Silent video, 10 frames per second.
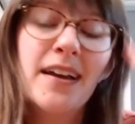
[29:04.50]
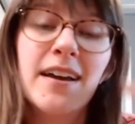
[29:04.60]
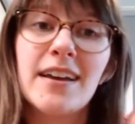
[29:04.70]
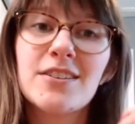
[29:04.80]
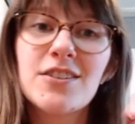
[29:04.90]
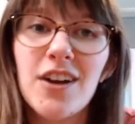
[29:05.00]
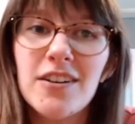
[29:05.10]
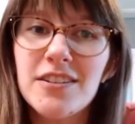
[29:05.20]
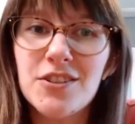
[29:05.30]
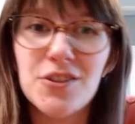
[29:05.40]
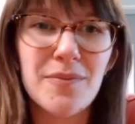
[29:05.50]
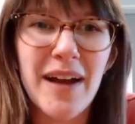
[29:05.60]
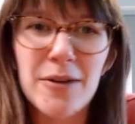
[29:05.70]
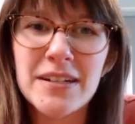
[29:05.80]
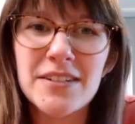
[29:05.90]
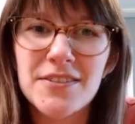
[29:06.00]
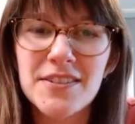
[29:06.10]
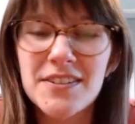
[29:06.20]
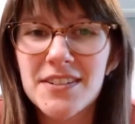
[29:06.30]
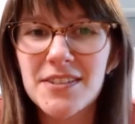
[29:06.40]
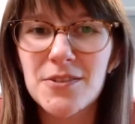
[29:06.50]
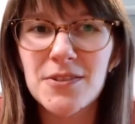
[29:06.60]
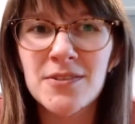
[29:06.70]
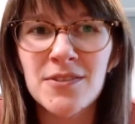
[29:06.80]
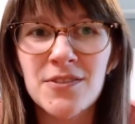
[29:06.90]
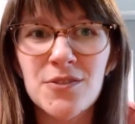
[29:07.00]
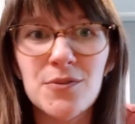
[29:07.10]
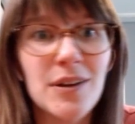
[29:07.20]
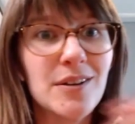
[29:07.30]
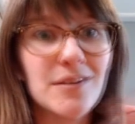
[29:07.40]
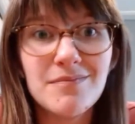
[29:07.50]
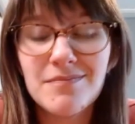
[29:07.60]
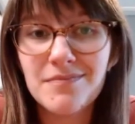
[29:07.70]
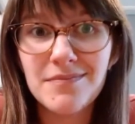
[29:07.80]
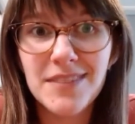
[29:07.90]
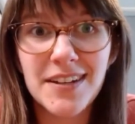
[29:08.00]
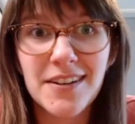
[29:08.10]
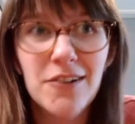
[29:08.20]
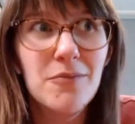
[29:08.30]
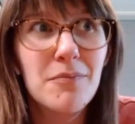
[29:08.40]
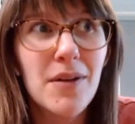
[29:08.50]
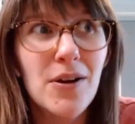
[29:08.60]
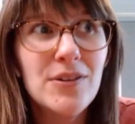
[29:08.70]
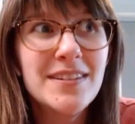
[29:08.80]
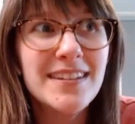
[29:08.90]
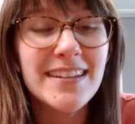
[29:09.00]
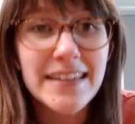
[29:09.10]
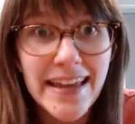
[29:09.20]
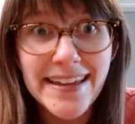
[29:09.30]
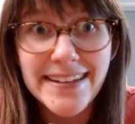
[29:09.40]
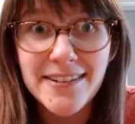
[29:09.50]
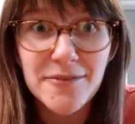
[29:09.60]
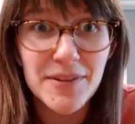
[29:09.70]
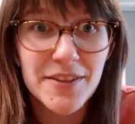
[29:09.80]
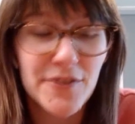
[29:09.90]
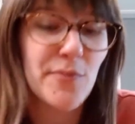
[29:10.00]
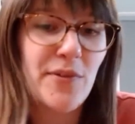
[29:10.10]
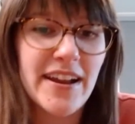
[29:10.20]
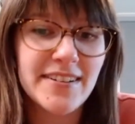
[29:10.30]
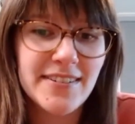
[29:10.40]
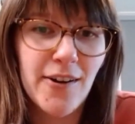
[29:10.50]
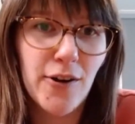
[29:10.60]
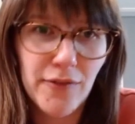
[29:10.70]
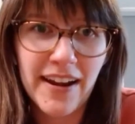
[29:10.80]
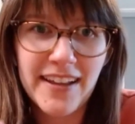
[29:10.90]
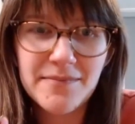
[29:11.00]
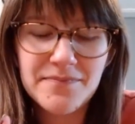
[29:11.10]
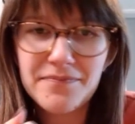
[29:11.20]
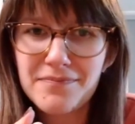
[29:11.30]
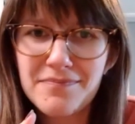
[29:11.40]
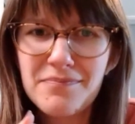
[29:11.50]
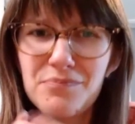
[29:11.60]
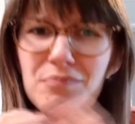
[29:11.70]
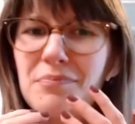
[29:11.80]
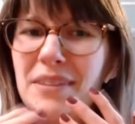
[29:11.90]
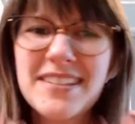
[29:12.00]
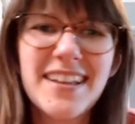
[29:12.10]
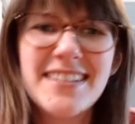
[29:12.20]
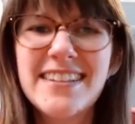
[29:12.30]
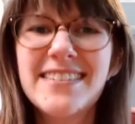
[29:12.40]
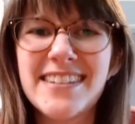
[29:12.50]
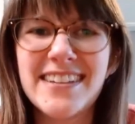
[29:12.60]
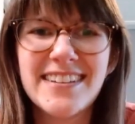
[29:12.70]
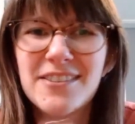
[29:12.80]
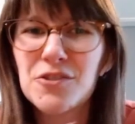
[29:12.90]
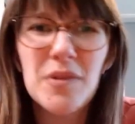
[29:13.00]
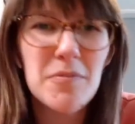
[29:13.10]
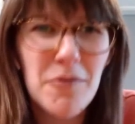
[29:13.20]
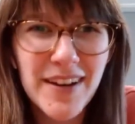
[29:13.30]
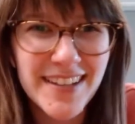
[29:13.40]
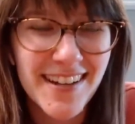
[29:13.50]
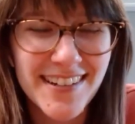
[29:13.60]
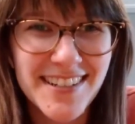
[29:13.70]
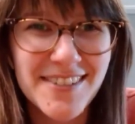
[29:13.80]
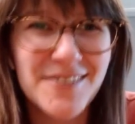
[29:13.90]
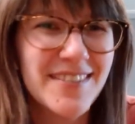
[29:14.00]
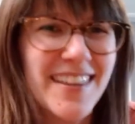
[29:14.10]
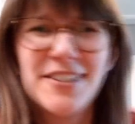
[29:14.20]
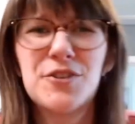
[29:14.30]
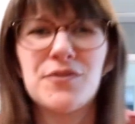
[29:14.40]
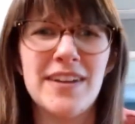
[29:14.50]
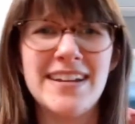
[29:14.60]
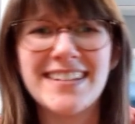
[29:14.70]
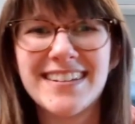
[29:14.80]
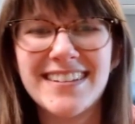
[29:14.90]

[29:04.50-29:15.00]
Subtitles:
is just talking to your power users, your users who are, most engaged with your brand already. Because that's easy. Those people want to talk to you. That's great.